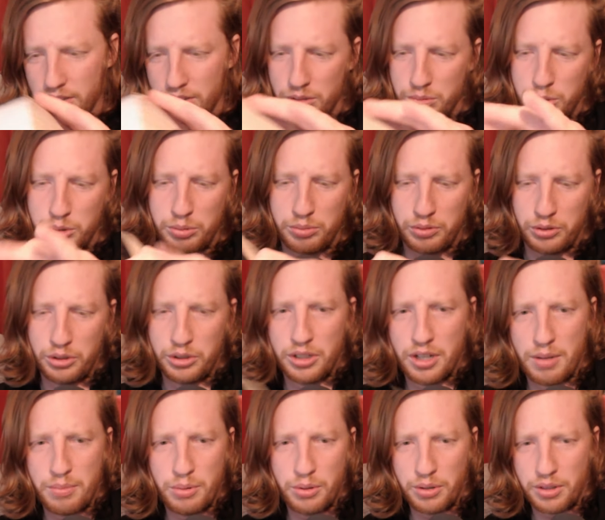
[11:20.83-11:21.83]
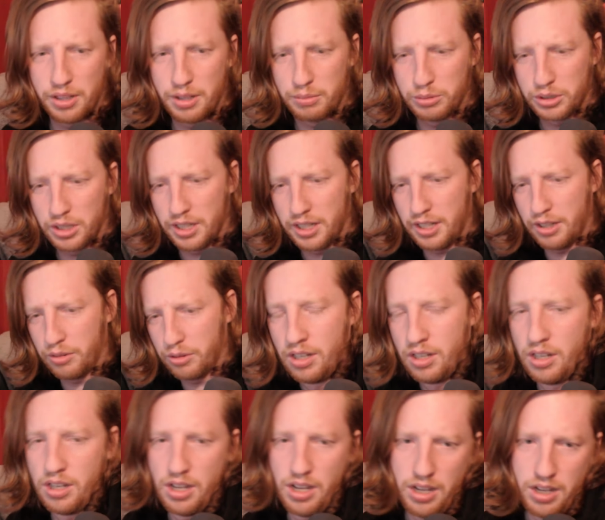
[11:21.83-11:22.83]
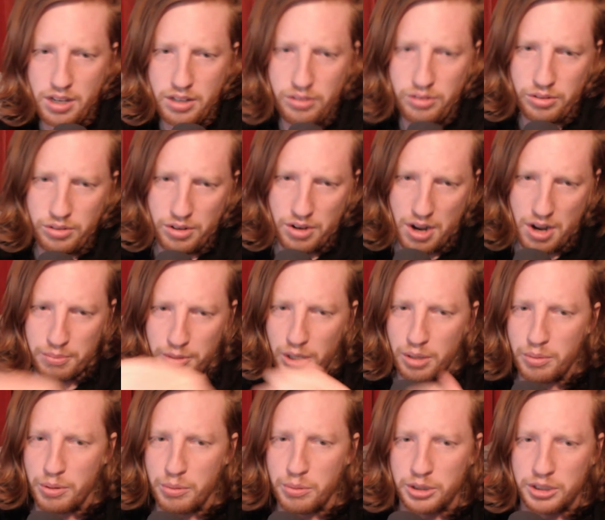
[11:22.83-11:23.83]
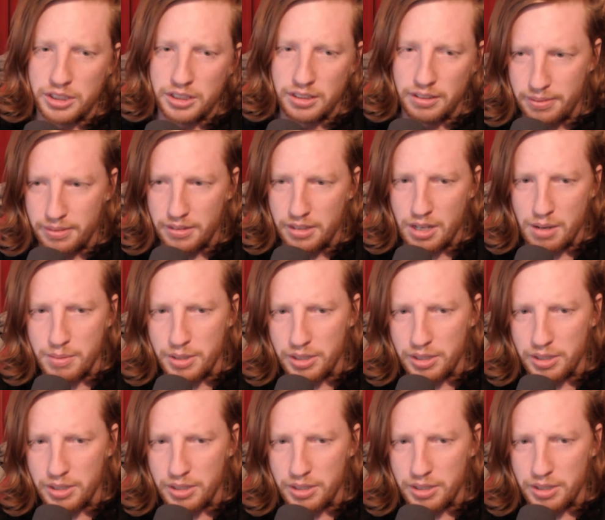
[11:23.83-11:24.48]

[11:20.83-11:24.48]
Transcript: to watch before you die book that I'm trying to get through. So tonight I'm going to be watching Come and